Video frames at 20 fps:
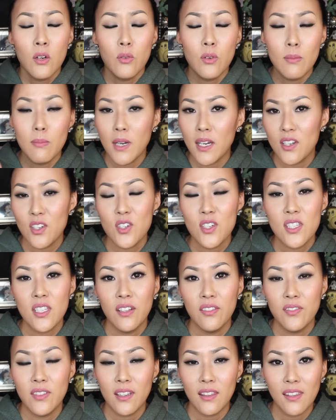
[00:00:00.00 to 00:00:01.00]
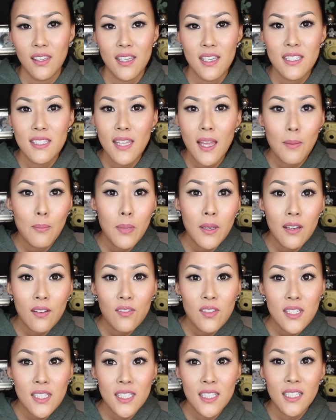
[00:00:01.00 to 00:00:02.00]
Remind yourself nothing is that big
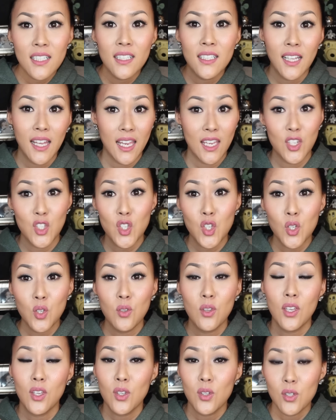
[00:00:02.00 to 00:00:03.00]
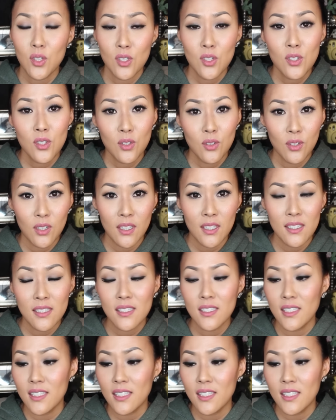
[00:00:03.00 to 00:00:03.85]
of a deal and two, that you can do this.